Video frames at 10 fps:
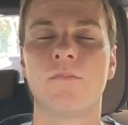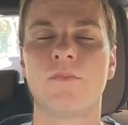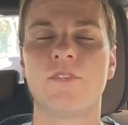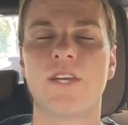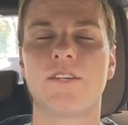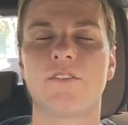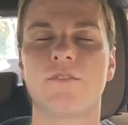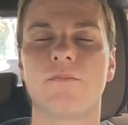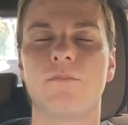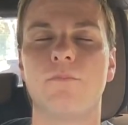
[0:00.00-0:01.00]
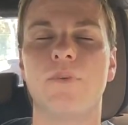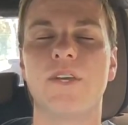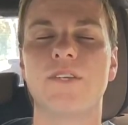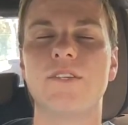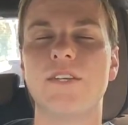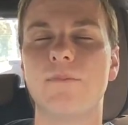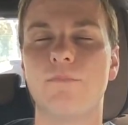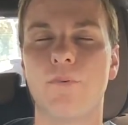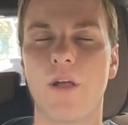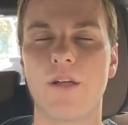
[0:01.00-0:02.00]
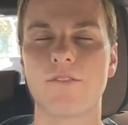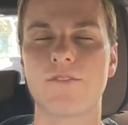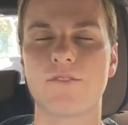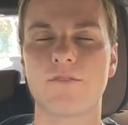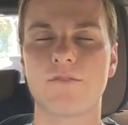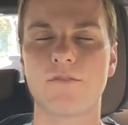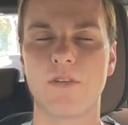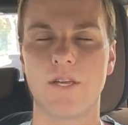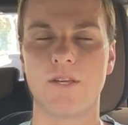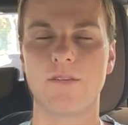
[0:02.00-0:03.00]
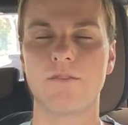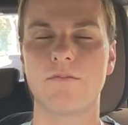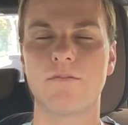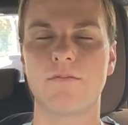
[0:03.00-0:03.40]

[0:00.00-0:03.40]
Take some big deep breaths in